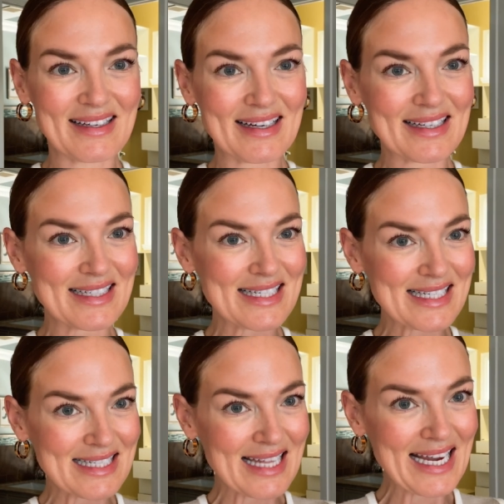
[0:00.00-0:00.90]
And a
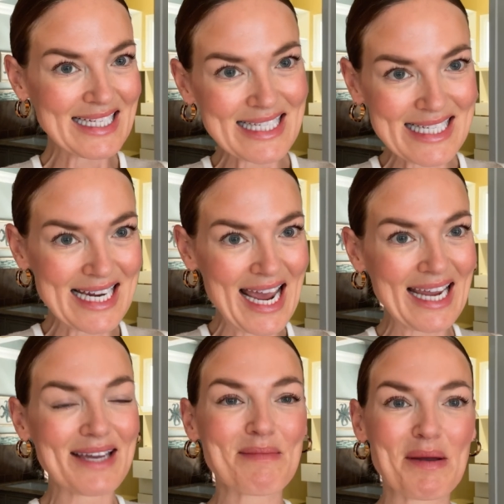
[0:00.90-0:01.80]
slight
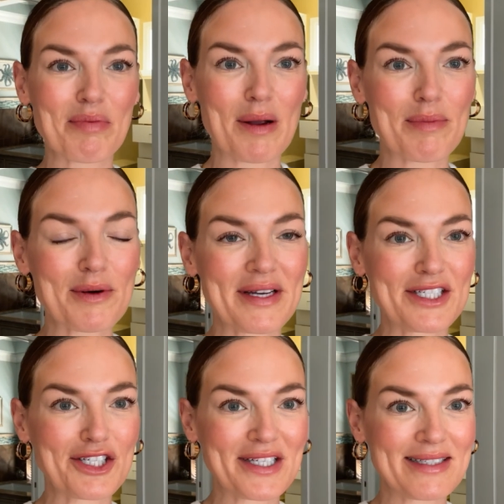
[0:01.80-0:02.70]
snag in my
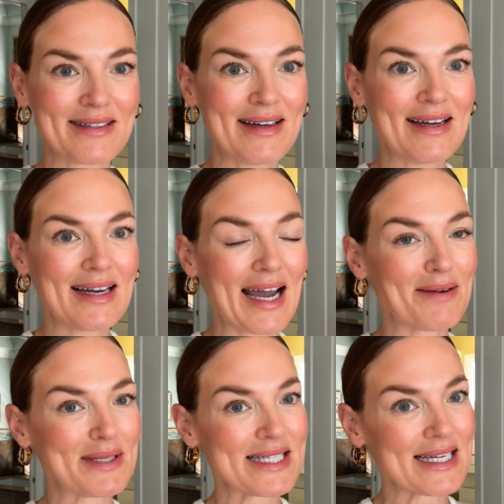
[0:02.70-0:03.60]
preparation, I
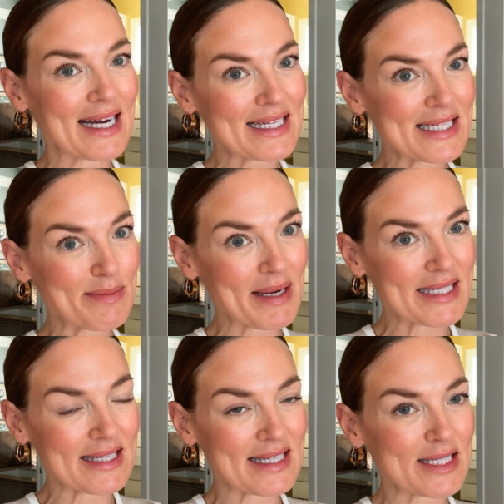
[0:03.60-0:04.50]
was not
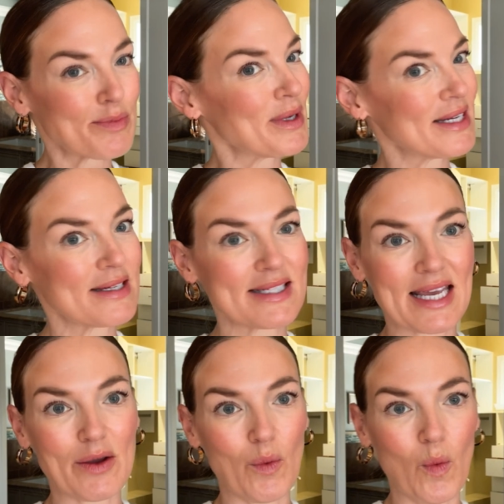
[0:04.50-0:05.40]
expecting this, but it is
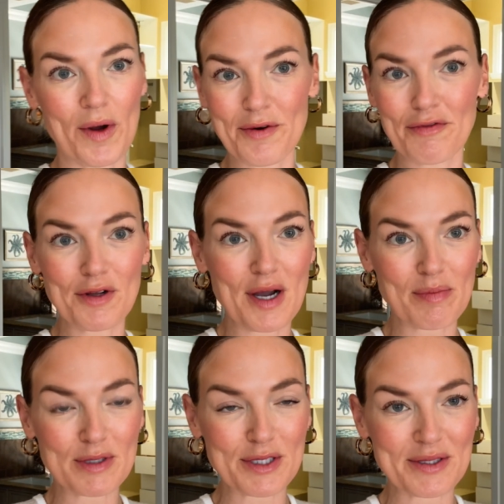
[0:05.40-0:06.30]
a wonderful
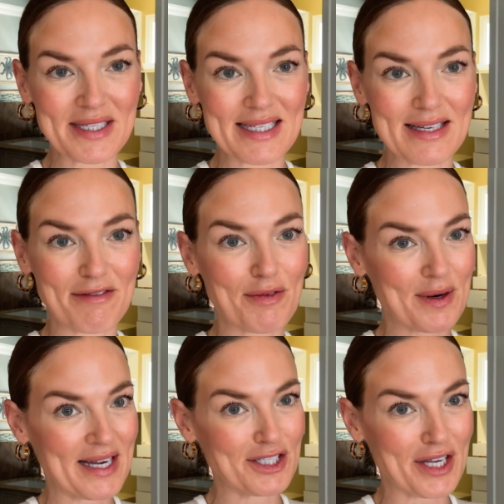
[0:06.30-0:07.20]
opportunity for
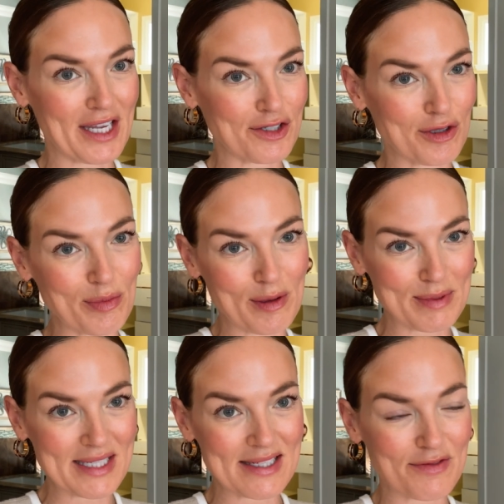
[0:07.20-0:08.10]
educational
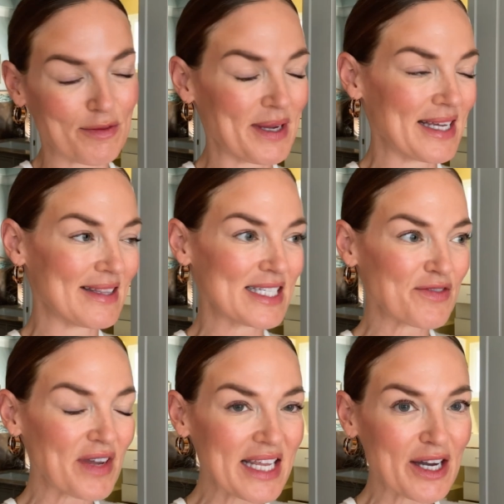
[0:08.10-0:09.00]
purposes for making this
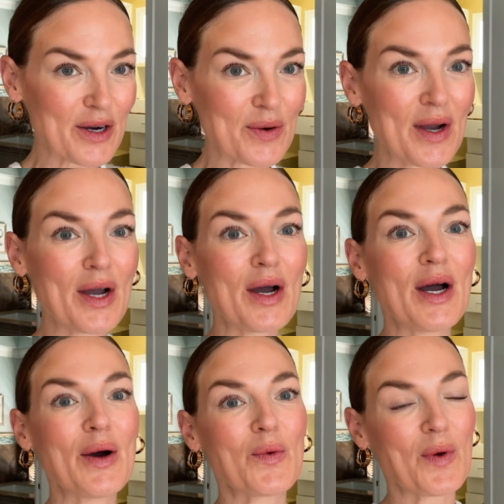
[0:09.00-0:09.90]
video.
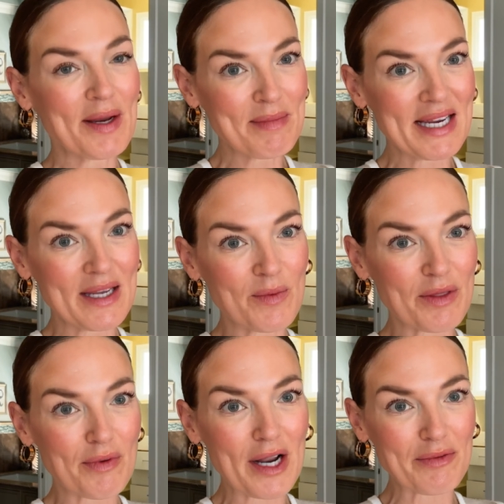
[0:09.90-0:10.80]
When meeting
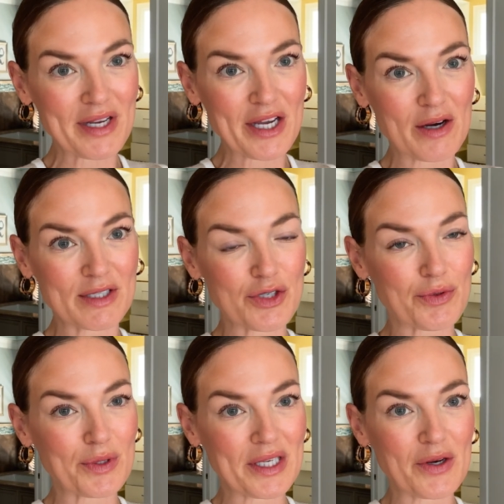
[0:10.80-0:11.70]
with Rodrigo and
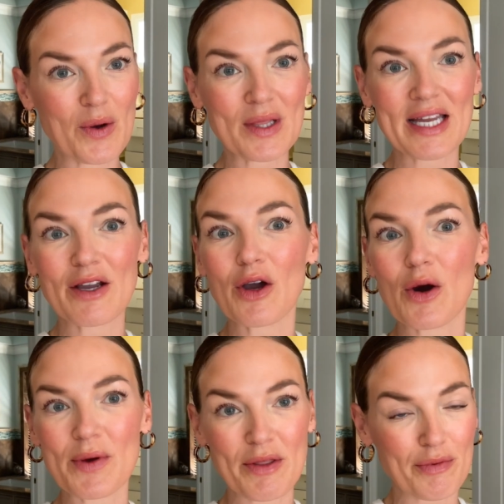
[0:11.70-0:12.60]
Truly Noling,
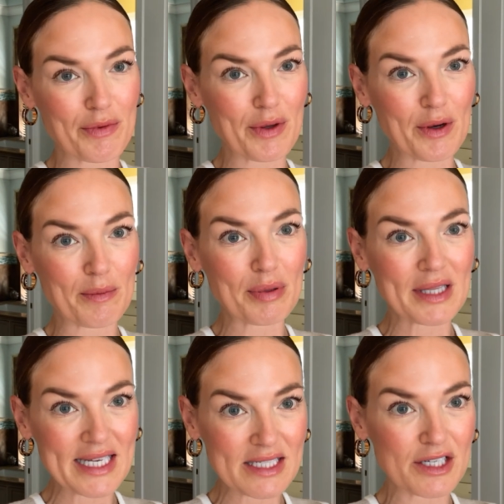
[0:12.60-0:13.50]
going through the
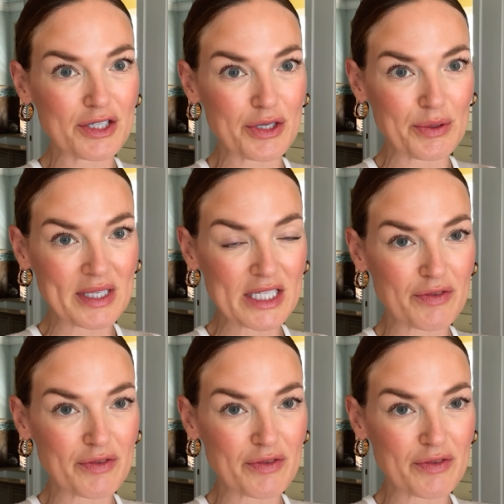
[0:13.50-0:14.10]
complete to-do list